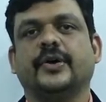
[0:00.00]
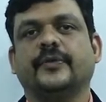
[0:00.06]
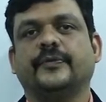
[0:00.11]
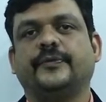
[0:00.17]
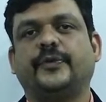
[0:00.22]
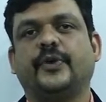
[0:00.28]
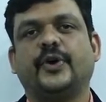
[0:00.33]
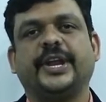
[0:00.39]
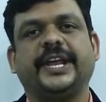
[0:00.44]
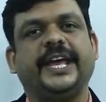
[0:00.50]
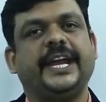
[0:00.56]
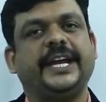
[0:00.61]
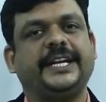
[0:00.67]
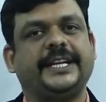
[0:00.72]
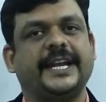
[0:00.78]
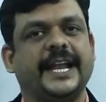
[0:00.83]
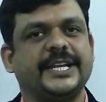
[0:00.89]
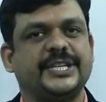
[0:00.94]
Fourier
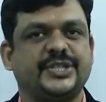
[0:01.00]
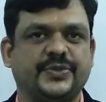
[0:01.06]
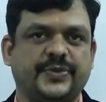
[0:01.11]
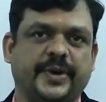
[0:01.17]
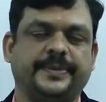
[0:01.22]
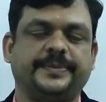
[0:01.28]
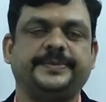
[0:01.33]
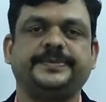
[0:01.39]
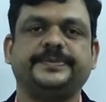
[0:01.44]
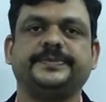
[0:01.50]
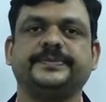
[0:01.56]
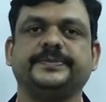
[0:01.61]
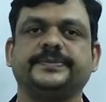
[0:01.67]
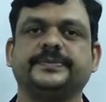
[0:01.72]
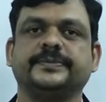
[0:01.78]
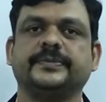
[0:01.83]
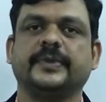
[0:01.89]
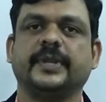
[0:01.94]
transform.
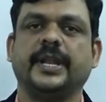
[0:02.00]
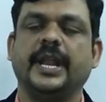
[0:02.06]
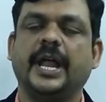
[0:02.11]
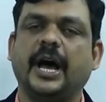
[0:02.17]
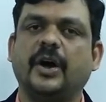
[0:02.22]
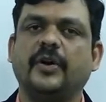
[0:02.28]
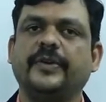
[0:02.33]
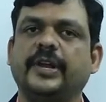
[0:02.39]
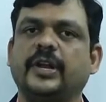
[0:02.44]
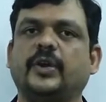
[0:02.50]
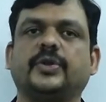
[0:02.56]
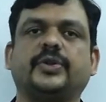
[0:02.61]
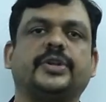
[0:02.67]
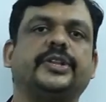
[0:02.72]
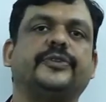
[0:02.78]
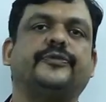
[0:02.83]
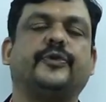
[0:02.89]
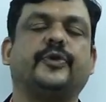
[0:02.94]
Now we will go
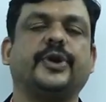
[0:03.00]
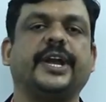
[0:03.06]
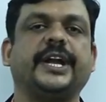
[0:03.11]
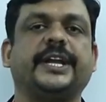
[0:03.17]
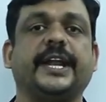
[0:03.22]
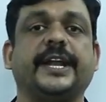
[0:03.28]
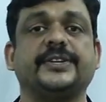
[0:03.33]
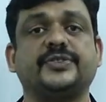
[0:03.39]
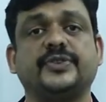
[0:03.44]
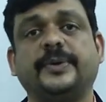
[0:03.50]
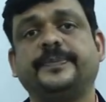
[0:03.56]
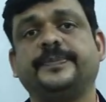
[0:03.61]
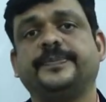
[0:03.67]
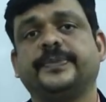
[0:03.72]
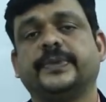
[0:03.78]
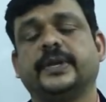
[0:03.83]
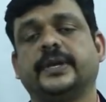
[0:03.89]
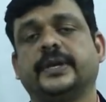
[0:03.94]
through the Fourier transform.
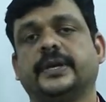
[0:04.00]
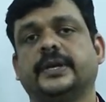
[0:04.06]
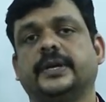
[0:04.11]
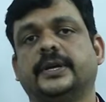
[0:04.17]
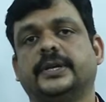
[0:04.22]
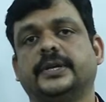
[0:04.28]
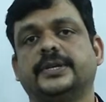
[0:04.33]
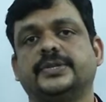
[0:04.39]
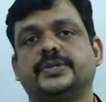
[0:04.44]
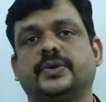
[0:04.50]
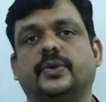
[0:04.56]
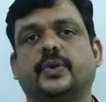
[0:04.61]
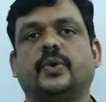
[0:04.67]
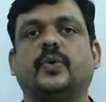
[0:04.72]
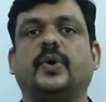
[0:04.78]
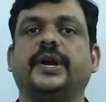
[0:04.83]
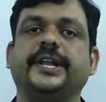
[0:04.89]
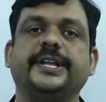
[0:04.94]
So
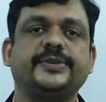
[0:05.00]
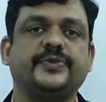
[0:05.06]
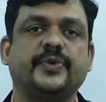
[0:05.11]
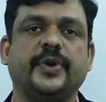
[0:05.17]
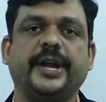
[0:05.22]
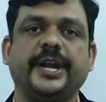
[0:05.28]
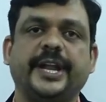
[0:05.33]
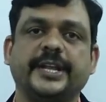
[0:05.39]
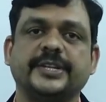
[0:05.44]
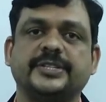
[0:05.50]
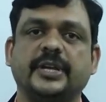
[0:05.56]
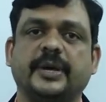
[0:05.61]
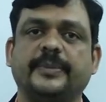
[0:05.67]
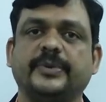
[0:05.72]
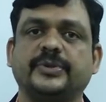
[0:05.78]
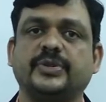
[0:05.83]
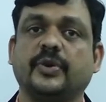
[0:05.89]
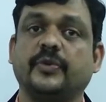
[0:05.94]
what is Fourier
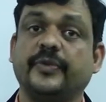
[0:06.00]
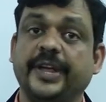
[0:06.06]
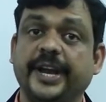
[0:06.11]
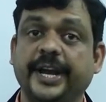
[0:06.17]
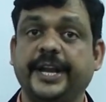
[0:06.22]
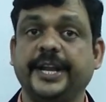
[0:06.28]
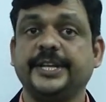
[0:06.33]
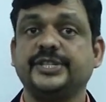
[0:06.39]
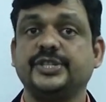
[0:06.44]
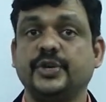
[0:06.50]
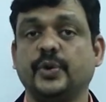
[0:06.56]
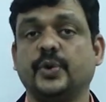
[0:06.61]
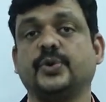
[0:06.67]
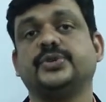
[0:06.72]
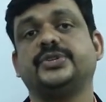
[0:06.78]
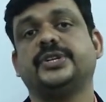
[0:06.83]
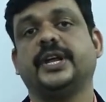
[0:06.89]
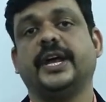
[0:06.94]
transform? So where it is
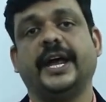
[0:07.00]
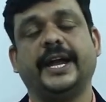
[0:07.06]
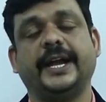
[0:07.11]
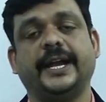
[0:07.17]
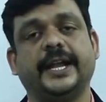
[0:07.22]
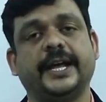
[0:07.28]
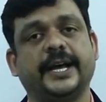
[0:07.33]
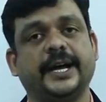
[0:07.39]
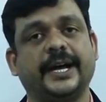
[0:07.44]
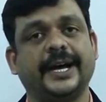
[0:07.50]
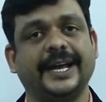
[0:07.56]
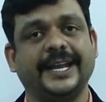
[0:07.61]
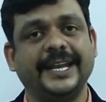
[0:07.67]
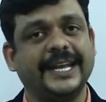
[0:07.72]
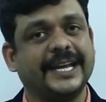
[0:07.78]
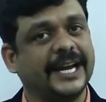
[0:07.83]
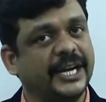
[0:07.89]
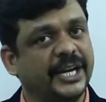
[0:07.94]
used and
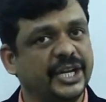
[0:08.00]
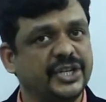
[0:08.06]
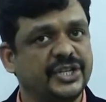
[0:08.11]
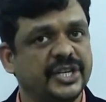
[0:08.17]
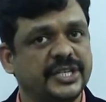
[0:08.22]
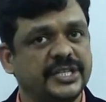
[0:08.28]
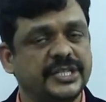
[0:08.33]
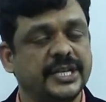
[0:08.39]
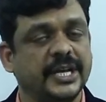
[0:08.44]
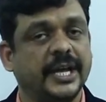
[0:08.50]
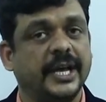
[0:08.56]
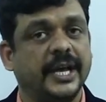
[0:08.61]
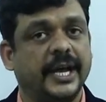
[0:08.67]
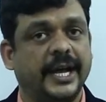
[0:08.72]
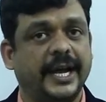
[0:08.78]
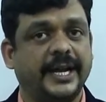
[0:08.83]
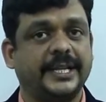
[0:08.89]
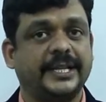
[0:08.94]
any conditions
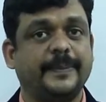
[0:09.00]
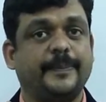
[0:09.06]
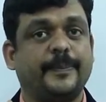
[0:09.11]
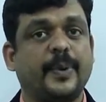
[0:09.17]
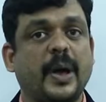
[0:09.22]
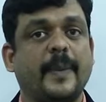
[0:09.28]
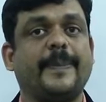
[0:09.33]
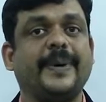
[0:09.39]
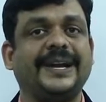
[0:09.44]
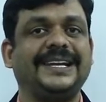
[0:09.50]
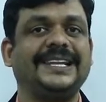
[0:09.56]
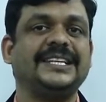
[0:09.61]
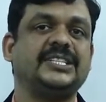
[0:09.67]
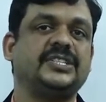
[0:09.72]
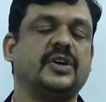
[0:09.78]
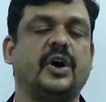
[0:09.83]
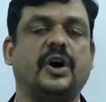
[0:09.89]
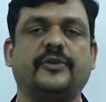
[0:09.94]
and the
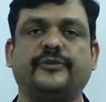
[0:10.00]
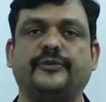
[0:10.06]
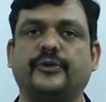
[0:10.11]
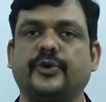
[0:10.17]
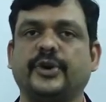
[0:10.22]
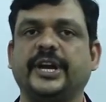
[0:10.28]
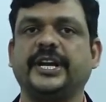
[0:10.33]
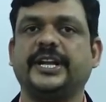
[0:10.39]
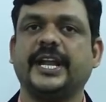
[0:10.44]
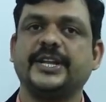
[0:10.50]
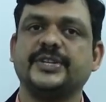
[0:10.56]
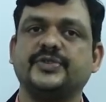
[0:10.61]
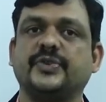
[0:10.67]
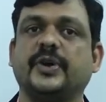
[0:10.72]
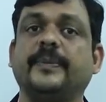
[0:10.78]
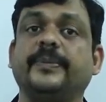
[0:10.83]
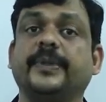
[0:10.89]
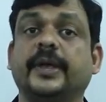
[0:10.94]
properties of Fourier
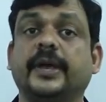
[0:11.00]
transform.